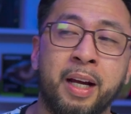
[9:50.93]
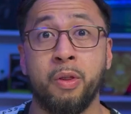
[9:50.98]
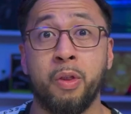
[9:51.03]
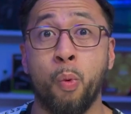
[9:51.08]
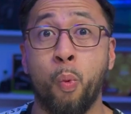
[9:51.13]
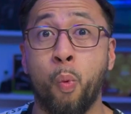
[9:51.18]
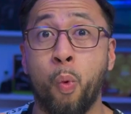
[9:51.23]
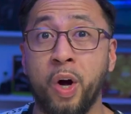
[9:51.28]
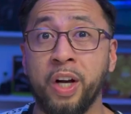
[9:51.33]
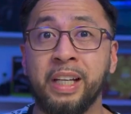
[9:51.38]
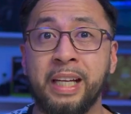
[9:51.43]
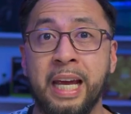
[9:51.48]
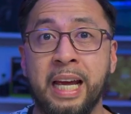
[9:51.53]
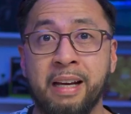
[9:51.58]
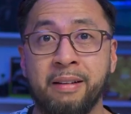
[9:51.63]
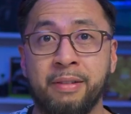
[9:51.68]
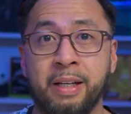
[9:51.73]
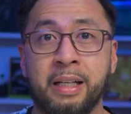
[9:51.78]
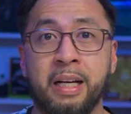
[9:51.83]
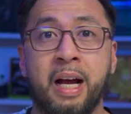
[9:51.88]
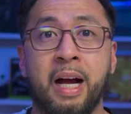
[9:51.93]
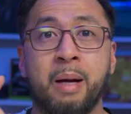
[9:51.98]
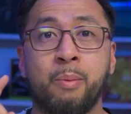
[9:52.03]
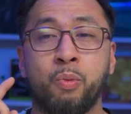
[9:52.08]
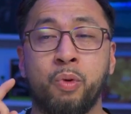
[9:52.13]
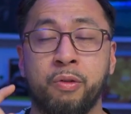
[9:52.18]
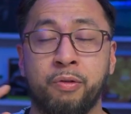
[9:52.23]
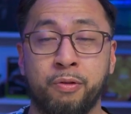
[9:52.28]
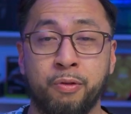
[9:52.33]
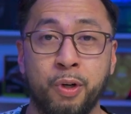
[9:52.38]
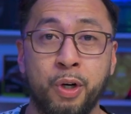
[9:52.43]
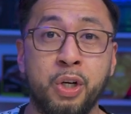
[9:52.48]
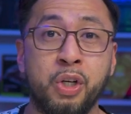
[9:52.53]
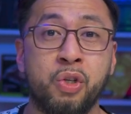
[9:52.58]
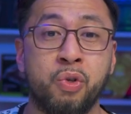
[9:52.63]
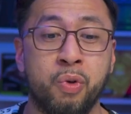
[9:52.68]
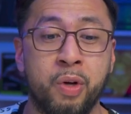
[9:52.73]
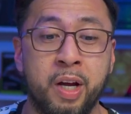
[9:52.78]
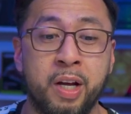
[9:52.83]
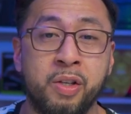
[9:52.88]
The one caveat I'm referring
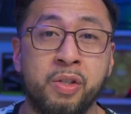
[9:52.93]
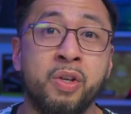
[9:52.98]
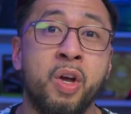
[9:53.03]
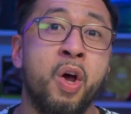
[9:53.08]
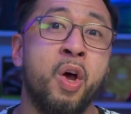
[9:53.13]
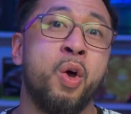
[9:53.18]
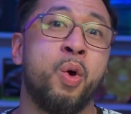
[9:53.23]
to is